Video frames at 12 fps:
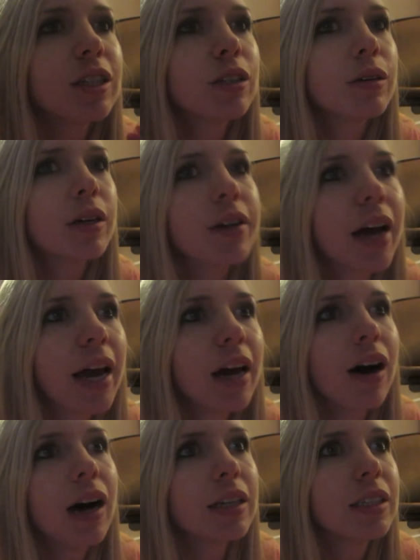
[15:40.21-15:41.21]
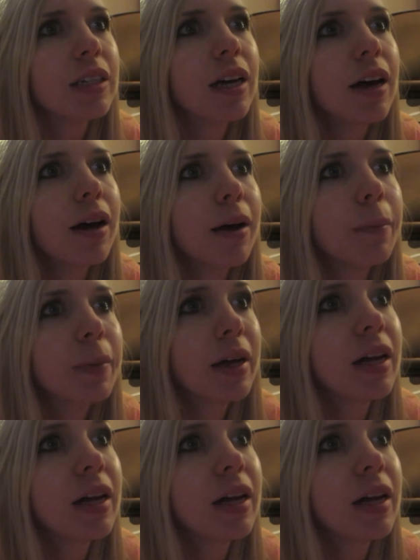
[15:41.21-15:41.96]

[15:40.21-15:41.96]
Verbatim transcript: He's doing great, awesome.